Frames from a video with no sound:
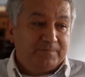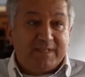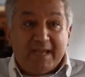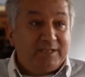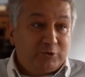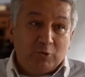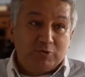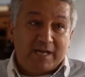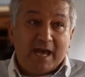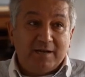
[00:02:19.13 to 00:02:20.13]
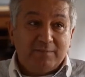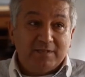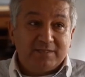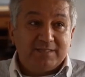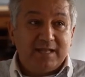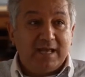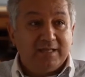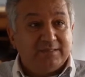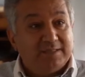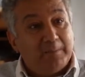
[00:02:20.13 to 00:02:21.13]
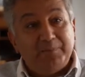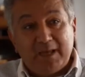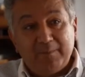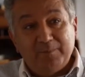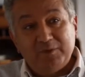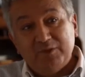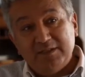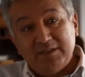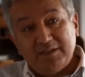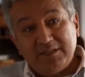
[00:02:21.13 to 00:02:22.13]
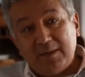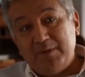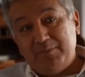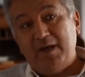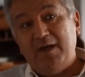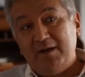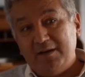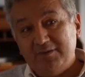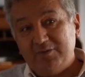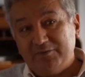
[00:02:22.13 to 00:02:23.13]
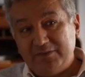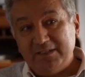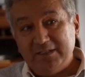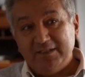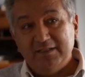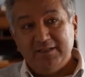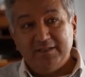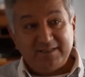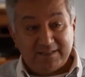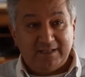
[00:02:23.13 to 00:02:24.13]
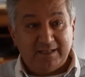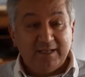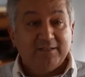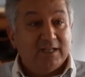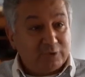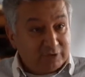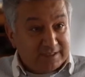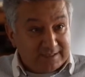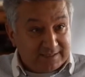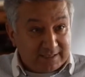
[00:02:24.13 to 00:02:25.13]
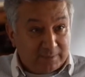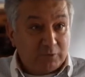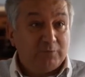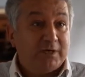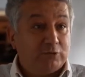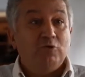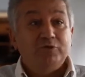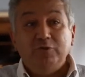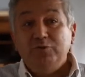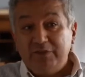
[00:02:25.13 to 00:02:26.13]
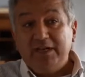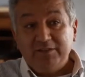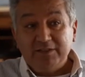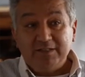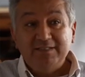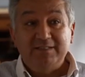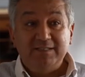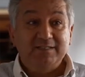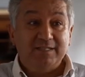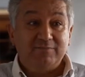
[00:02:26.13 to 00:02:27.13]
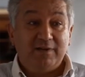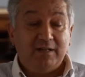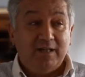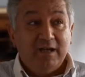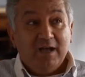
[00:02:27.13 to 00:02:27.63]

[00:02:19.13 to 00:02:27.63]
take those animals and dump them to the suburb areas of the city, not only in Istanbul, but also to the other cities as well.